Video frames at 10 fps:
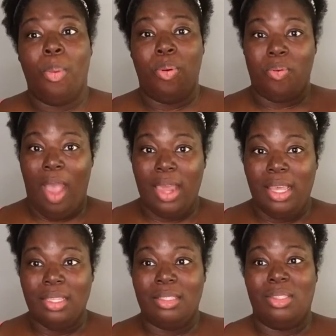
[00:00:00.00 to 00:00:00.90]

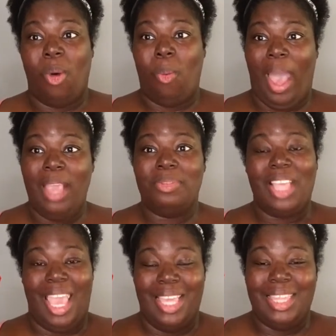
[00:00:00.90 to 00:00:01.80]
products, the wipes,
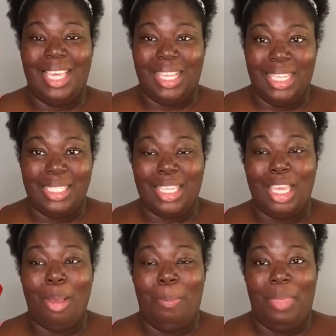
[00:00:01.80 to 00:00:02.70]
and the
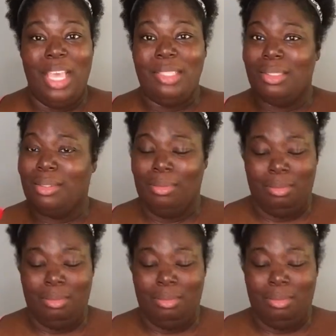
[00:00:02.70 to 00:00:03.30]
cleansing mist.